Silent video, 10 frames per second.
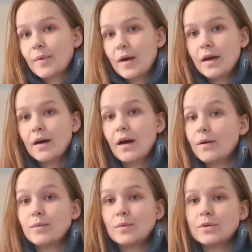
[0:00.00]

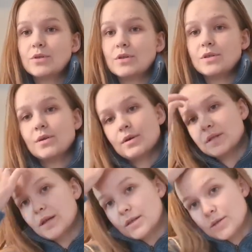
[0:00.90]
I was just so
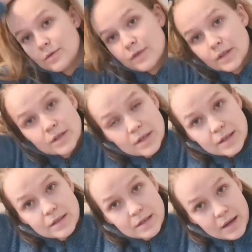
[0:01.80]
excited to finish
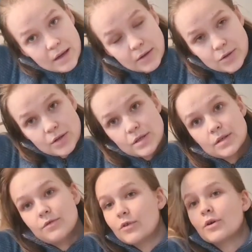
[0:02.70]
it, I
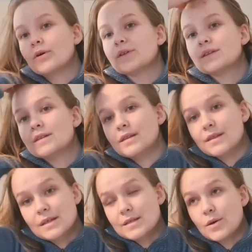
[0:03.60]
just forgot
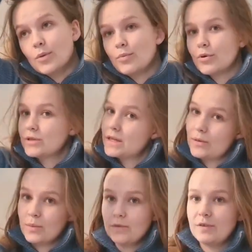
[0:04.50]
this whole
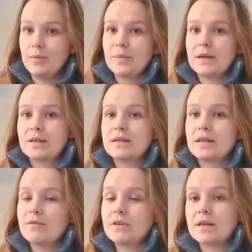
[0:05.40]
project with filming it and
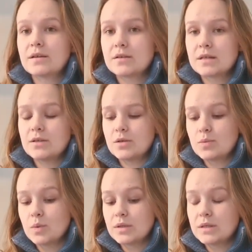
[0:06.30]
everything, because I
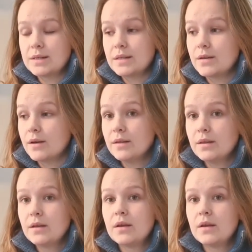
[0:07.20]
just wanted it done.